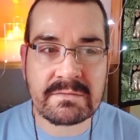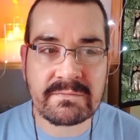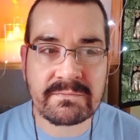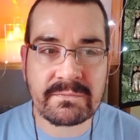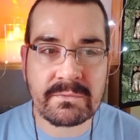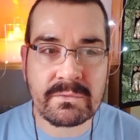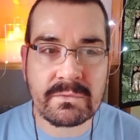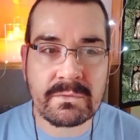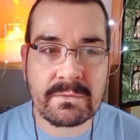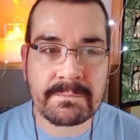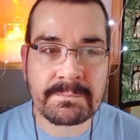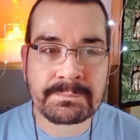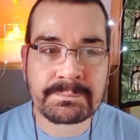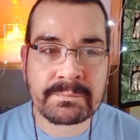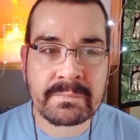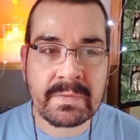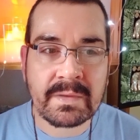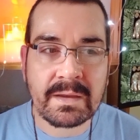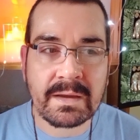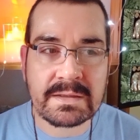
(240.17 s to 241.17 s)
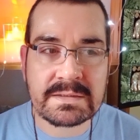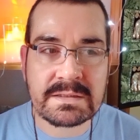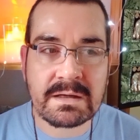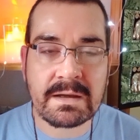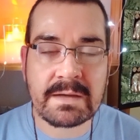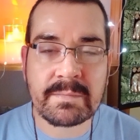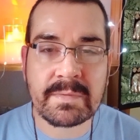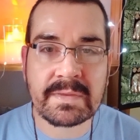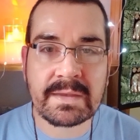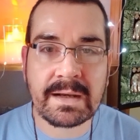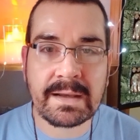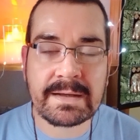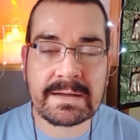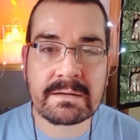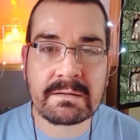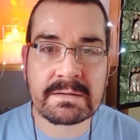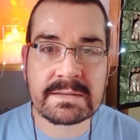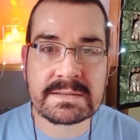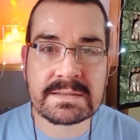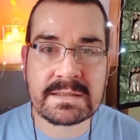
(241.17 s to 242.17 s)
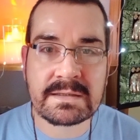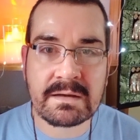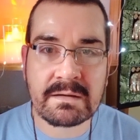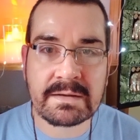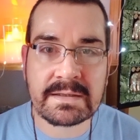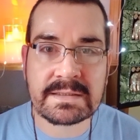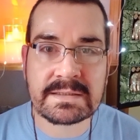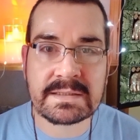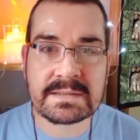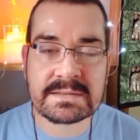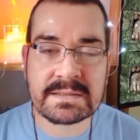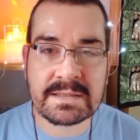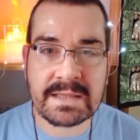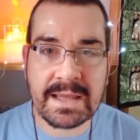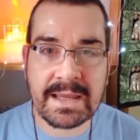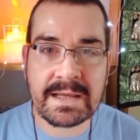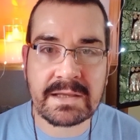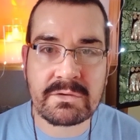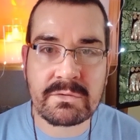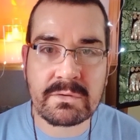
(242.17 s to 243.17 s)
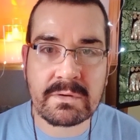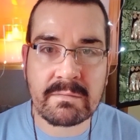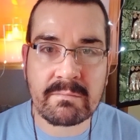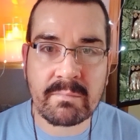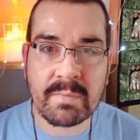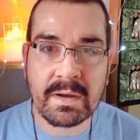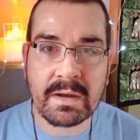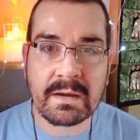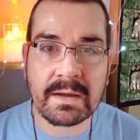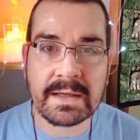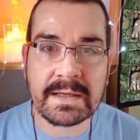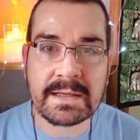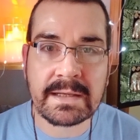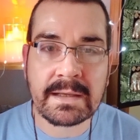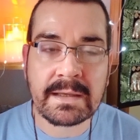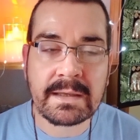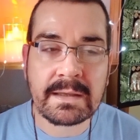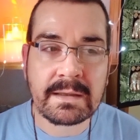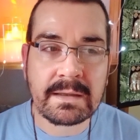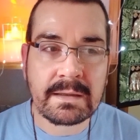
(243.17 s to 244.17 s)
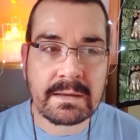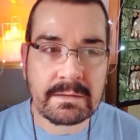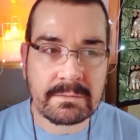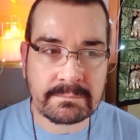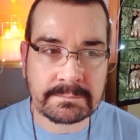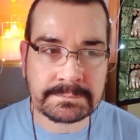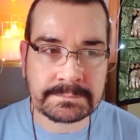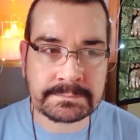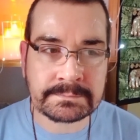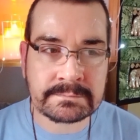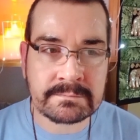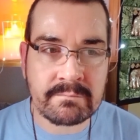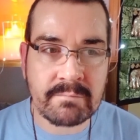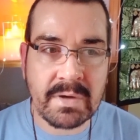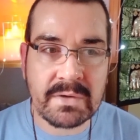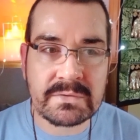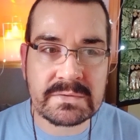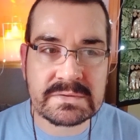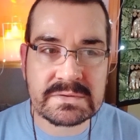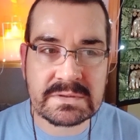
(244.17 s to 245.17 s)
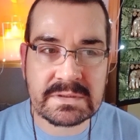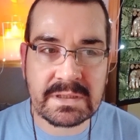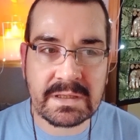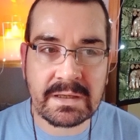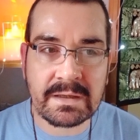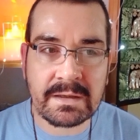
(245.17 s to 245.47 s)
for a time in the late 1990s, and there you can buy most